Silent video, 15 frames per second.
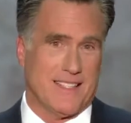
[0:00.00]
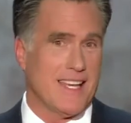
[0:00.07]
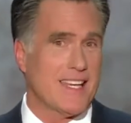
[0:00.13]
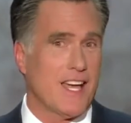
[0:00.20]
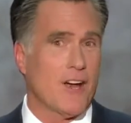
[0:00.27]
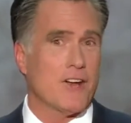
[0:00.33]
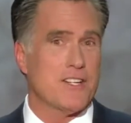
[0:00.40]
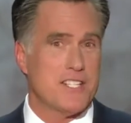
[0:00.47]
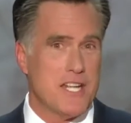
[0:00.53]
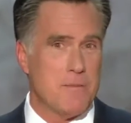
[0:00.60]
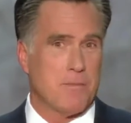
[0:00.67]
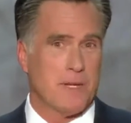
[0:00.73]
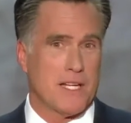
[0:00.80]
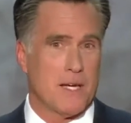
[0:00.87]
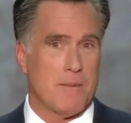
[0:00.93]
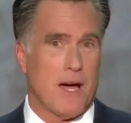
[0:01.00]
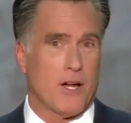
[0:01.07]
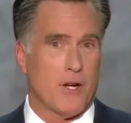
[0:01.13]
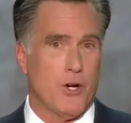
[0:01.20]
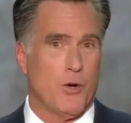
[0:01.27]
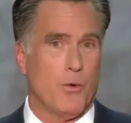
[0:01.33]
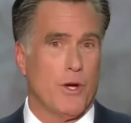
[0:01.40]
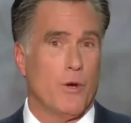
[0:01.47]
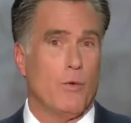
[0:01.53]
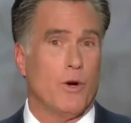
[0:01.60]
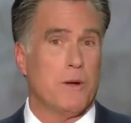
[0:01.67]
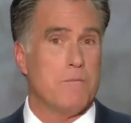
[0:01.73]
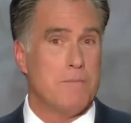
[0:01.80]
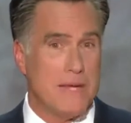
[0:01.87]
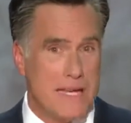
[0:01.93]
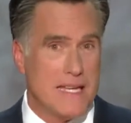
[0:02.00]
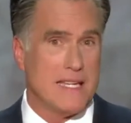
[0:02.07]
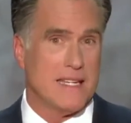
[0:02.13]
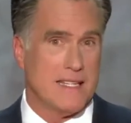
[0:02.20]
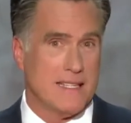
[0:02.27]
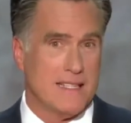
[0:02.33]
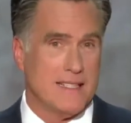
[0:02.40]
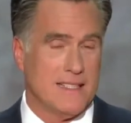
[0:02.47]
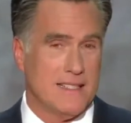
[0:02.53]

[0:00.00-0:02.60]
They cared deeply about who we would be